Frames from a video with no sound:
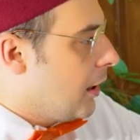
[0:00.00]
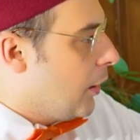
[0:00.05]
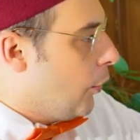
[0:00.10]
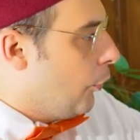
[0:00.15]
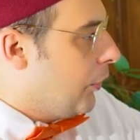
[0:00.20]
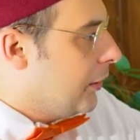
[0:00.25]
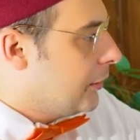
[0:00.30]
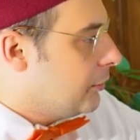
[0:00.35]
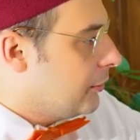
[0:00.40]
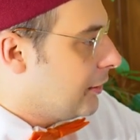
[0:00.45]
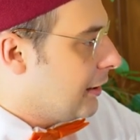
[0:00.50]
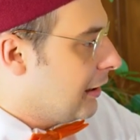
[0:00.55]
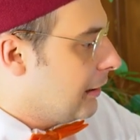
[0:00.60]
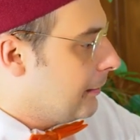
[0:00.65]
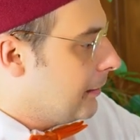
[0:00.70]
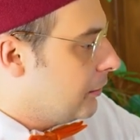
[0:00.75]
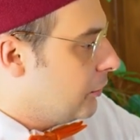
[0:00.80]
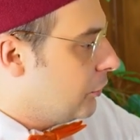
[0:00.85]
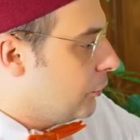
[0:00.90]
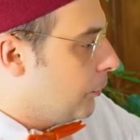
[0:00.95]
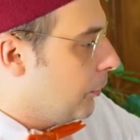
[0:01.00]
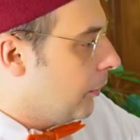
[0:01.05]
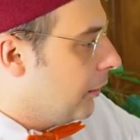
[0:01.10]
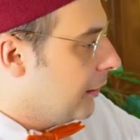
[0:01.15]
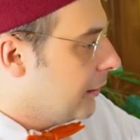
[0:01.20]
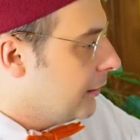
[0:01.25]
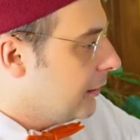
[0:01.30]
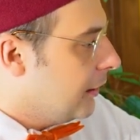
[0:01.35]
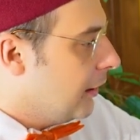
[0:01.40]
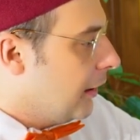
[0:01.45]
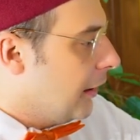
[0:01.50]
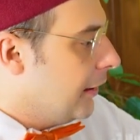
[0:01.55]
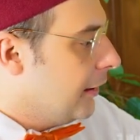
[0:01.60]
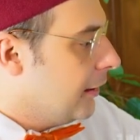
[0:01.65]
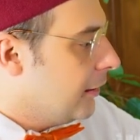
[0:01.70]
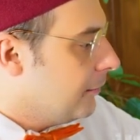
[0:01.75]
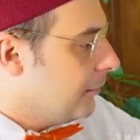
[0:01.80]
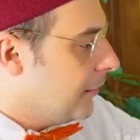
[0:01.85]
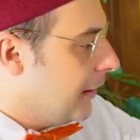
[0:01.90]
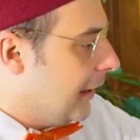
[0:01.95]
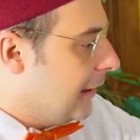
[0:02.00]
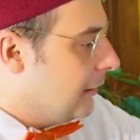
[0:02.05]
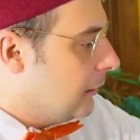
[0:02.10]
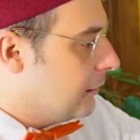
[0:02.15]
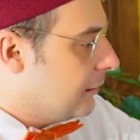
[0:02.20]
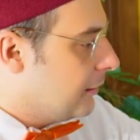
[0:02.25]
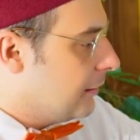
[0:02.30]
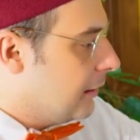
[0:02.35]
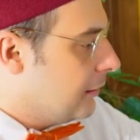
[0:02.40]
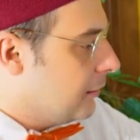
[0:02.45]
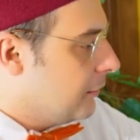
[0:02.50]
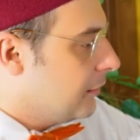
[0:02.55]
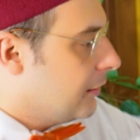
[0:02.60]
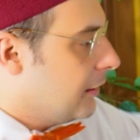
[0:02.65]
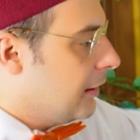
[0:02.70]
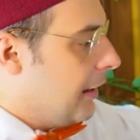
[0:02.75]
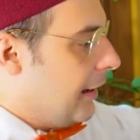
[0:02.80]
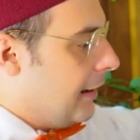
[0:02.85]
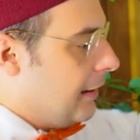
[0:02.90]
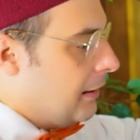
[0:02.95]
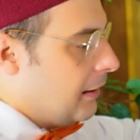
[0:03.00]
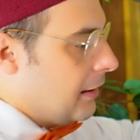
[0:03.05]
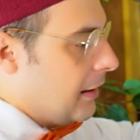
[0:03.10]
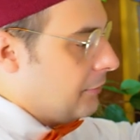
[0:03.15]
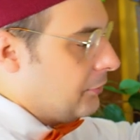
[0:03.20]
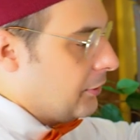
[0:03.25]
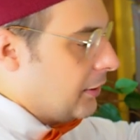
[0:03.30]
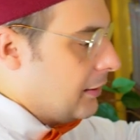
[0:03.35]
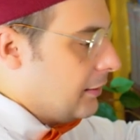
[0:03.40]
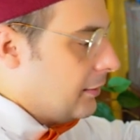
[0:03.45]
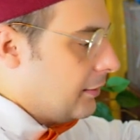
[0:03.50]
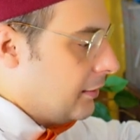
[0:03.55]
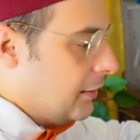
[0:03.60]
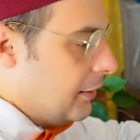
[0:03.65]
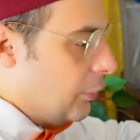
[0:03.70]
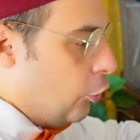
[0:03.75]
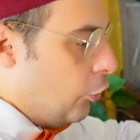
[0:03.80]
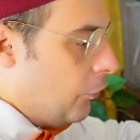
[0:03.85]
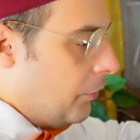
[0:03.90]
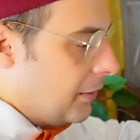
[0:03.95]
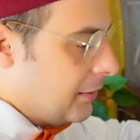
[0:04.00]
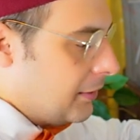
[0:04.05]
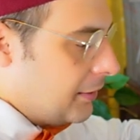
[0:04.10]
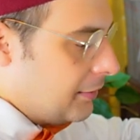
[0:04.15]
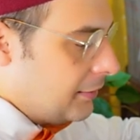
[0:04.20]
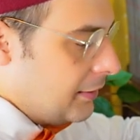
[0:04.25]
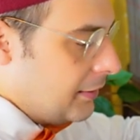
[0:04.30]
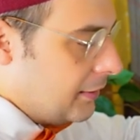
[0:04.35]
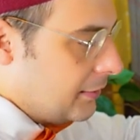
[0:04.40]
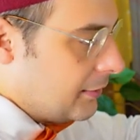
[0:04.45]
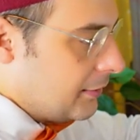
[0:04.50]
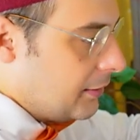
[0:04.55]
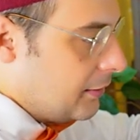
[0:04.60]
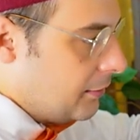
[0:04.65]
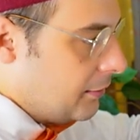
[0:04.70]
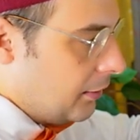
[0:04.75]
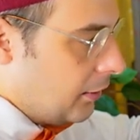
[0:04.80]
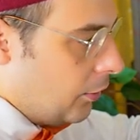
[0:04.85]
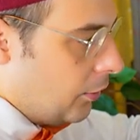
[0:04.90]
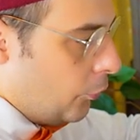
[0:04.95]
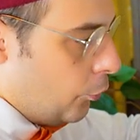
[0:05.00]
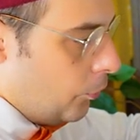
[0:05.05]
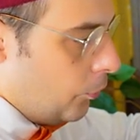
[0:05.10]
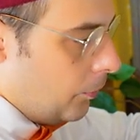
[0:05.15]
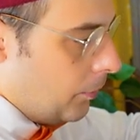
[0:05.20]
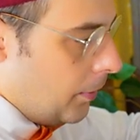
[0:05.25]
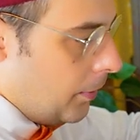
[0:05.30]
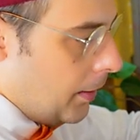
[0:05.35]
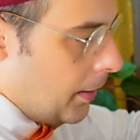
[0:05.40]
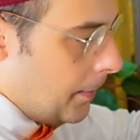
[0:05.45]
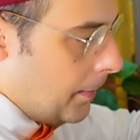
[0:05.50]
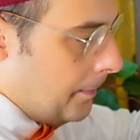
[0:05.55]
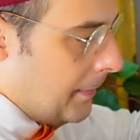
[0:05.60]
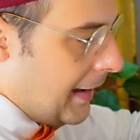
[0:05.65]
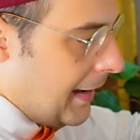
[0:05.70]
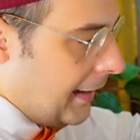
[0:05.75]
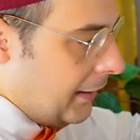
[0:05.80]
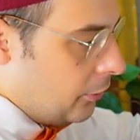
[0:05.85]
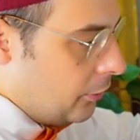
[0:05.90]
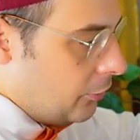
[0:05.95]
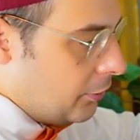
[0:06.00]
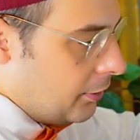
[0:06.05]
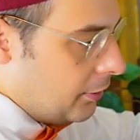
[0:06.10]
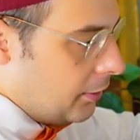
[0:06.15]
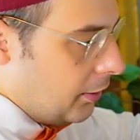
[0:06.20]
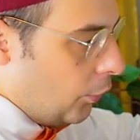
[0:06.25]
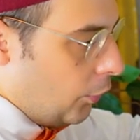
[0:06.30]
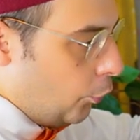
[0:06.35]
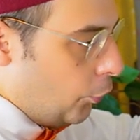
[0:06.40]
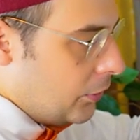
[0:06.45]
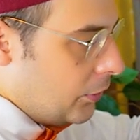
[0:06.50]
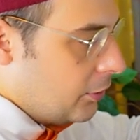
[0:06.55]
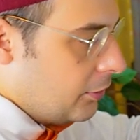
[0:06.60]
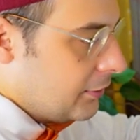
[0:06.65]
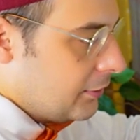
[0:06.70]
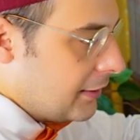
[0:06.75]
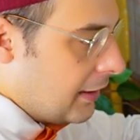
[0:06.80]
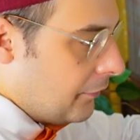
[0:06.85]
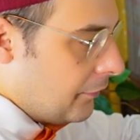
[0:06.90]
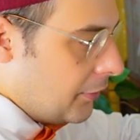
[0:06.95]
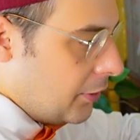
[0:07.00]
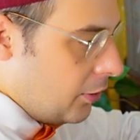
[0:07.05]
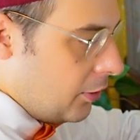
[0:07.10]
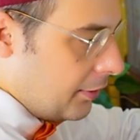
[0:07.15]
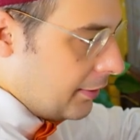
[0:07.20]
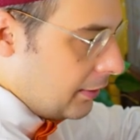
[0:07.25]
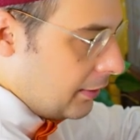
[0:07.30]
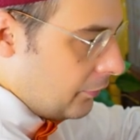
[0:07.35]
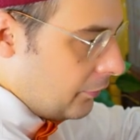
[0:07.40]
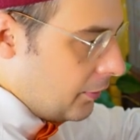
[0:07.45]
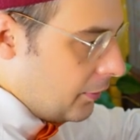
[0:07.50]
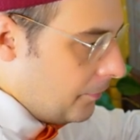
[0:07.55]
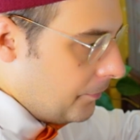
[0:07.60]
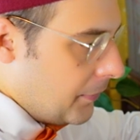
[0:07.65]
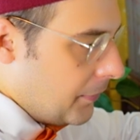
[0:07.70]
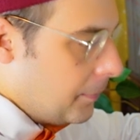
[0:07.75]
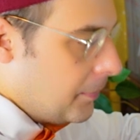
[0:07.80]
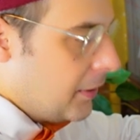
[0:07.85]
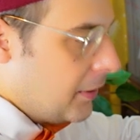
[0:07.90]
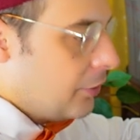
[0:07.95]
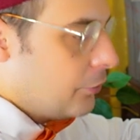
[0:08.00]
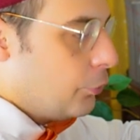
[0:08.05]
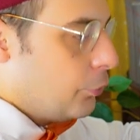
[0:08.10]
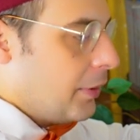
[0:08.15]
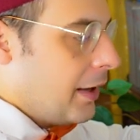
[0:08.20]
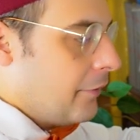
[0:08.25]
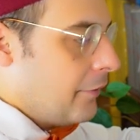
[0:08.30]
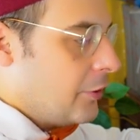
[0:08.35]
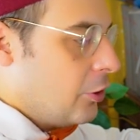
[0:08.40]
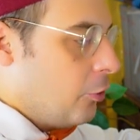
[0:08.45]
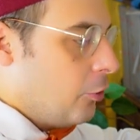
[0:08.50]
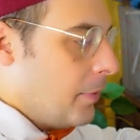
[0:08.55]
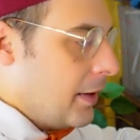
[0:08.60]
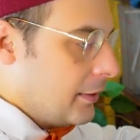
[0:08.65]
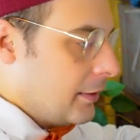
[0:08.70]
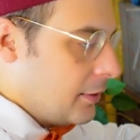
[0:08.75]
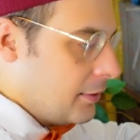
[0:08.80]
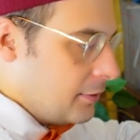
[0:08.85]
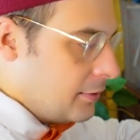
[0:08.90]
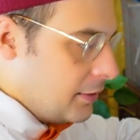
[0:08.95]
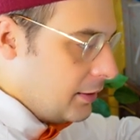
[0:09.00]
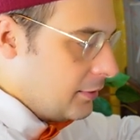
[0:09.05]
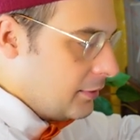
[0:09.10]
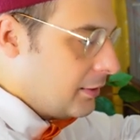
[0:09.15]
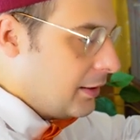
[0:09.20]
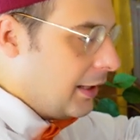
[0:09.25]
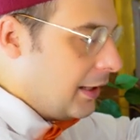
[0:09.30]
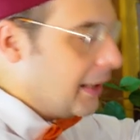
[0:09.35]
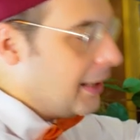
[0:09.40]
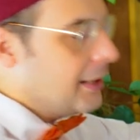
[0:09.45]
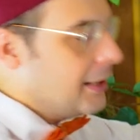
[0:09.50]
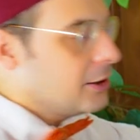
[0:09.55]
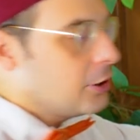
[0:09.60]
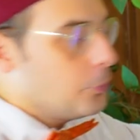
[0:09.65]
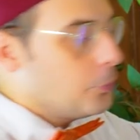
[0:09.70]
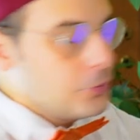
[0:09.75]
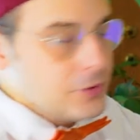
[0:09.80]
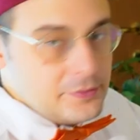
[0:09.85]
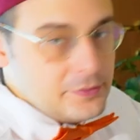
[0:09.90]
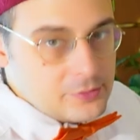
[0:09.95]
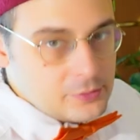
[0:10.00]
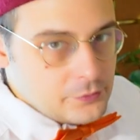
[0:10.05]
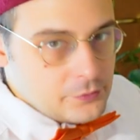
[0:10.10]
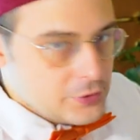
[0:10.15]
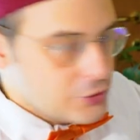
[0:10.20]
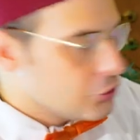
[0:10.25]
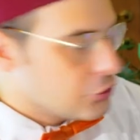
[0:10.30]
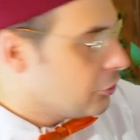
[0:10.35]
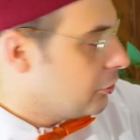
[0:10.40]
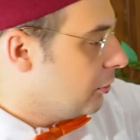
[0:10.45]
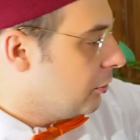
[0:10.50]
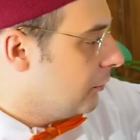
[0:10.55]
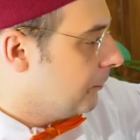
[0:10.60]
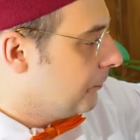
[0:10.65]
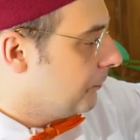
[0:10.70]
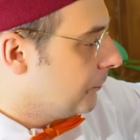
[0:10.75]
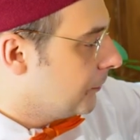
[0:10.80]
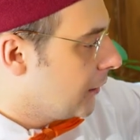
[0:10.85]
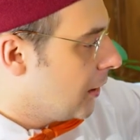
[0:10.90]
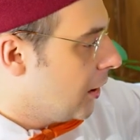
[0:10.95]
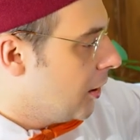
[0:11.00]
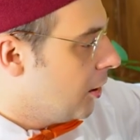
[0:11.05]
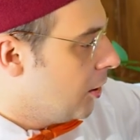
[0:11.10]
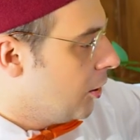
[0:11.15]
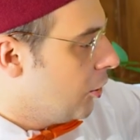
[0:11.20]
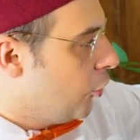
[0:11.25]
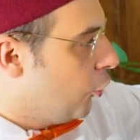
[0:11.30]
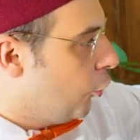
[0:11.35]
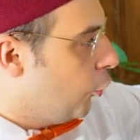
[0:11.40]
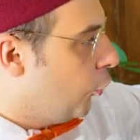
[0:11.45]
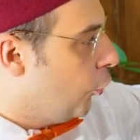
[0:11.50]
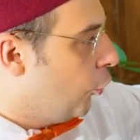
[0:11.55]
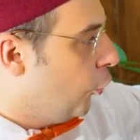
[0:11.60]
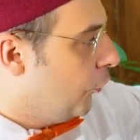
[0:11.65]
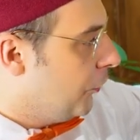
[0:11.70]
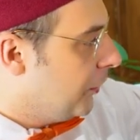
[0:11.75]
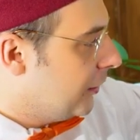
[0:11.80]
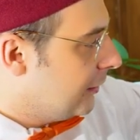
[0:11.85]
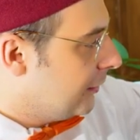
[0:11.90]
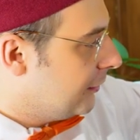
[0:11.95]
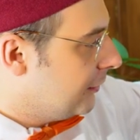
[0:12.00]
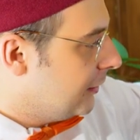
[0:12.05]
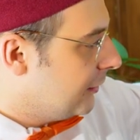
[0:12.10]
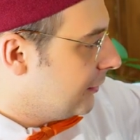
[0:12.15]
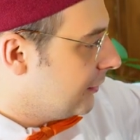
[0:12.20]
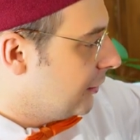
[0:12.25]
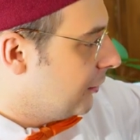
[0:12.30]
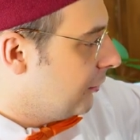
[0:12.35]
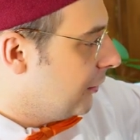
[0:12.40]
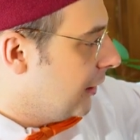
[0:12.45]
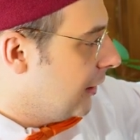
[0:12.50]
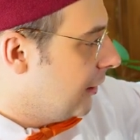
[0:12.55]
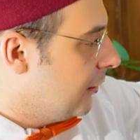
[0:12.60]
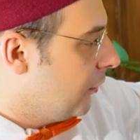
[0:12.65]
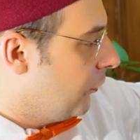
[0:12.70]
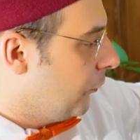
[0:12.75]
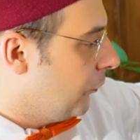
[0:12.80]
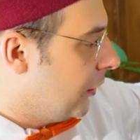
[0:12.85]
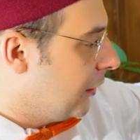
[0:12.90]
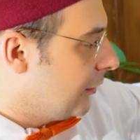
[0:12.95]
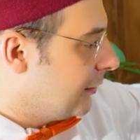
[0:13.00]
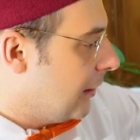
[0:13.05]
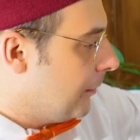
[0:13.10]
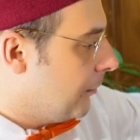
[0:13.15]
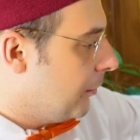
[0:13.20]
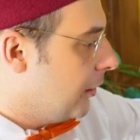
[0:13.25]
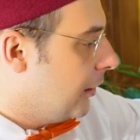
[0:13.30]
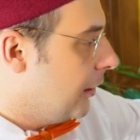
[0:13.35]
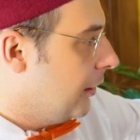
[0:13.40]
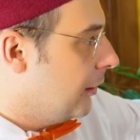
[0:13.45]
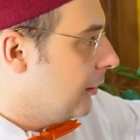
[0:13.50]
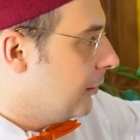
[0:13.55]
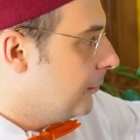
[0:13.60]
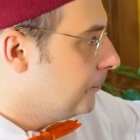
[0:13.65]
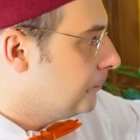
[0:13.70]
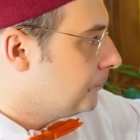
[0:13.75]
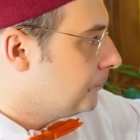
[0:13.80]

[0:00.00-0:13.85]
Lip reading: We are talking about this point. Here in the descending scale, as you can see, over the sixth minor, we don't have the octave because we have the augmented sixth. In the previous version, over the sixth degree, for example here,